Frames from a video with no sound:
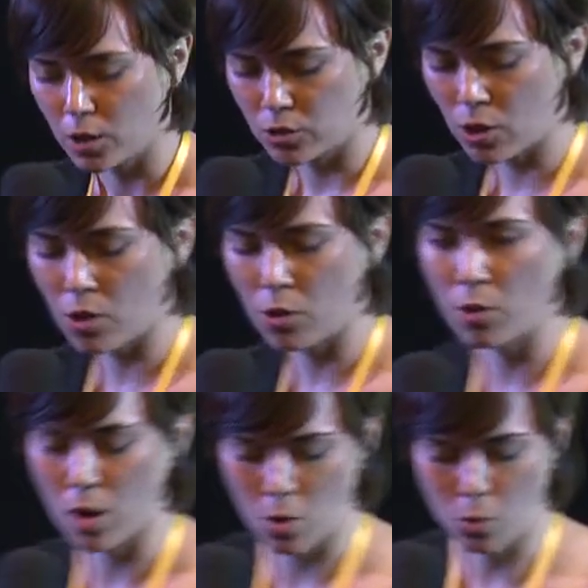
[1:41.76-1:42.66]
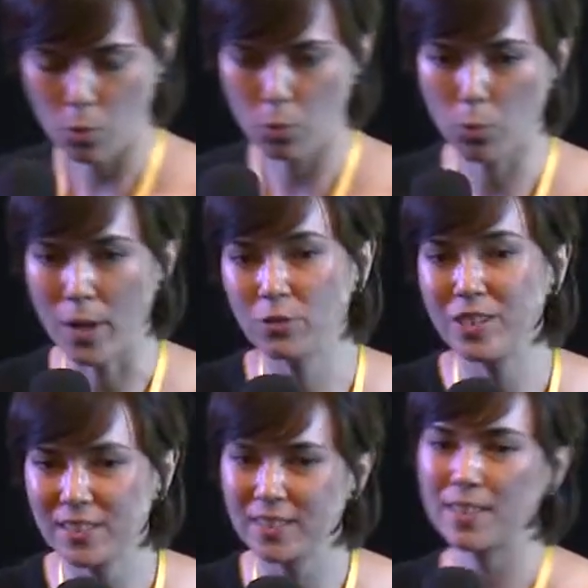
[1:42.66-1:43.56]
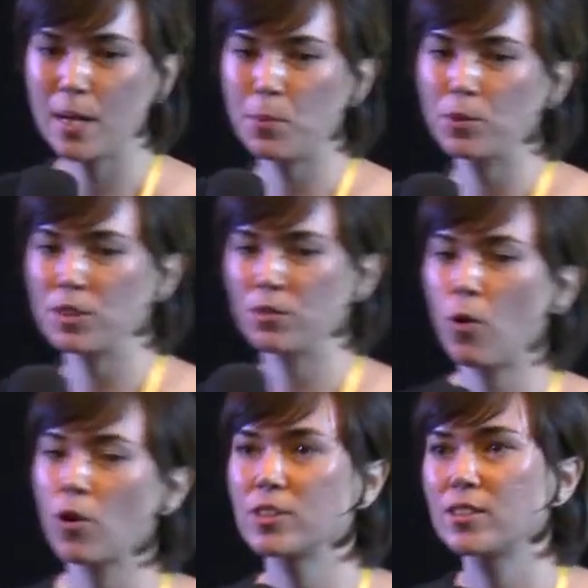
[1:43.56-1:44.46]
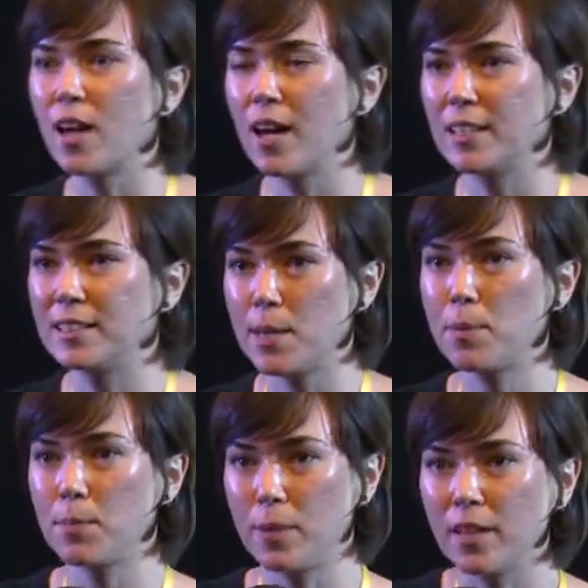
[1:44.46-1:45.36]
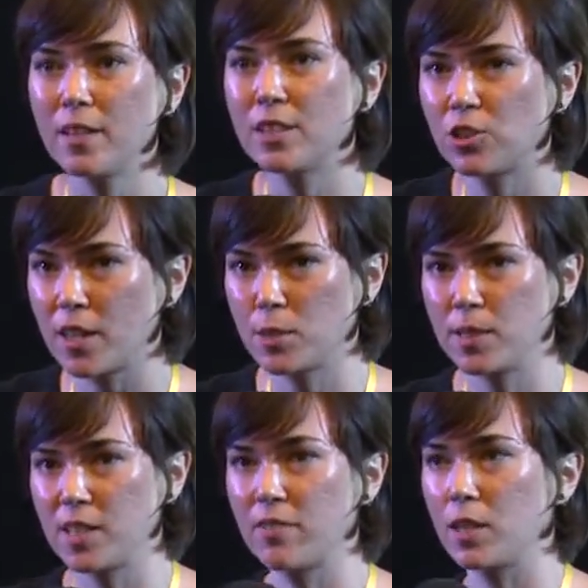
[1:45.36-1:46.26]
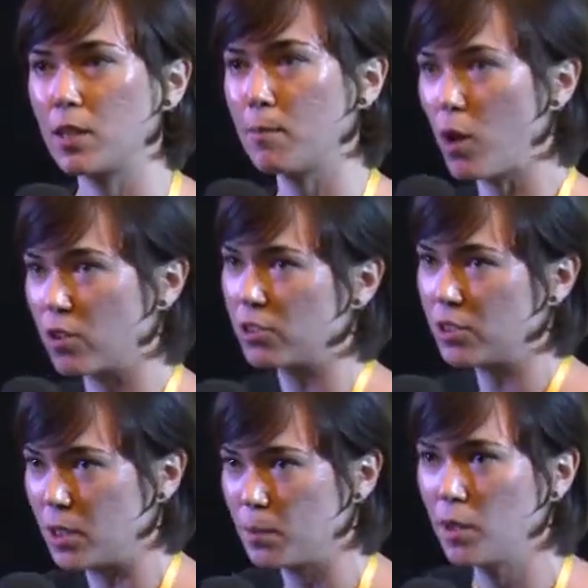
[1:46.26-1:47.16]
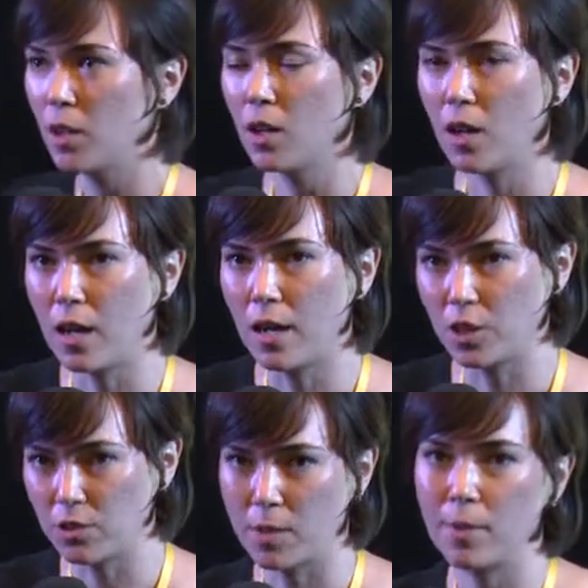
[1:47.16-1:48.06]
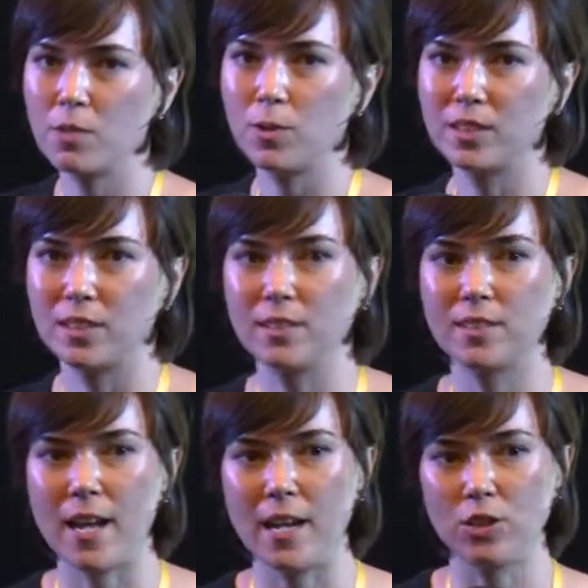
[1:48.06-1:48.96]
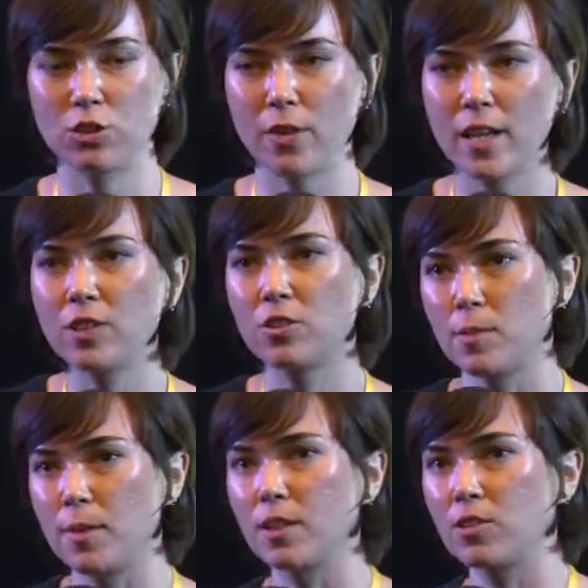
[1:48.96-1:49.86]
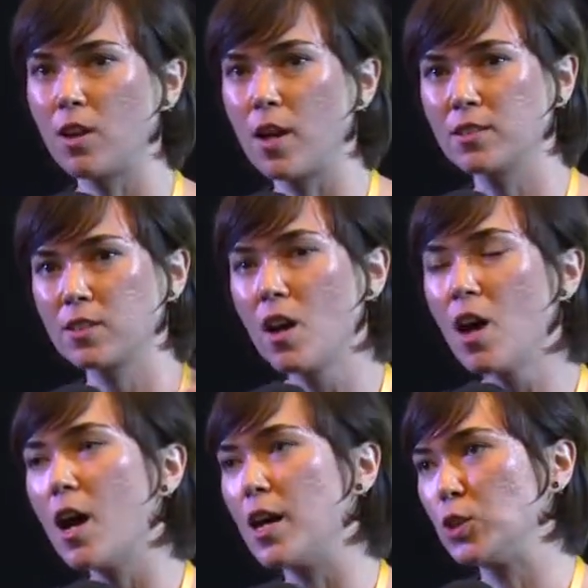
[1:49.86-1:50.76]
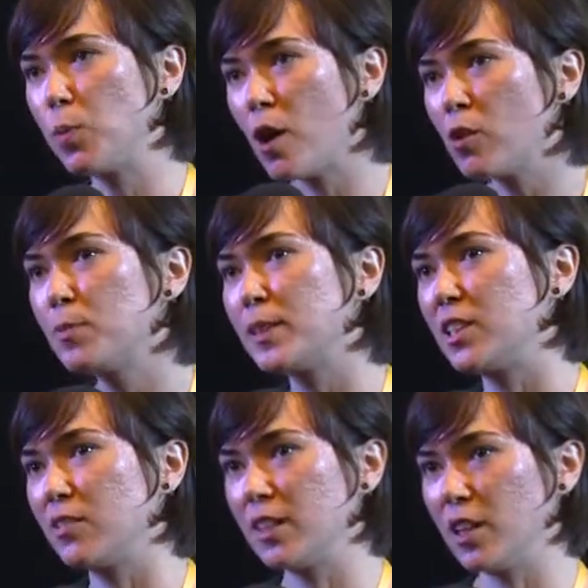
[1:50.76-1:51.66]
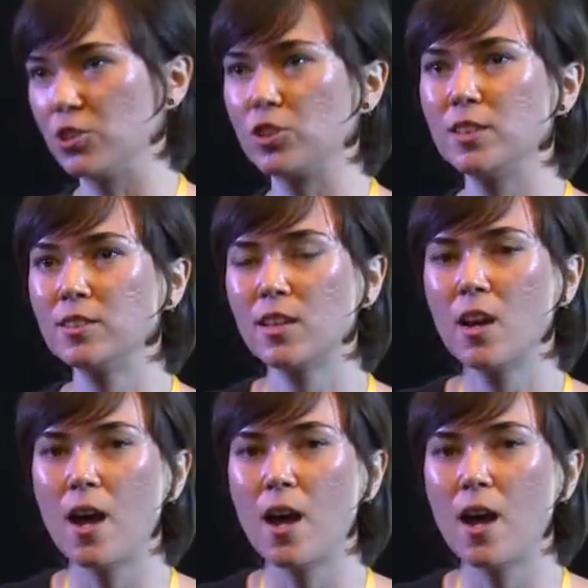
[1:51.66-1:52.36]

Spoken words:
So one recent example is, of course, TPP, the Trans-Pacific Partnership Agreement, which is a trade agreement across 12 Pacific countries.